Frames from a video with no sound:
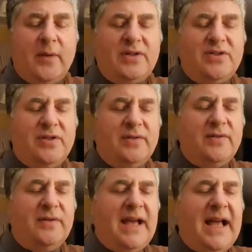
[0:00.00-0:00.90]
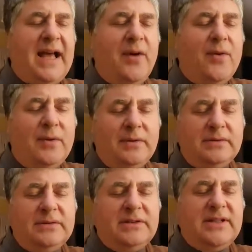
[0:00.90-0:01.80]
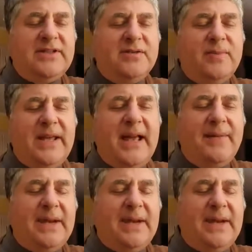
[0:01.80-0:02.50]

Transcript: That question of how could this all be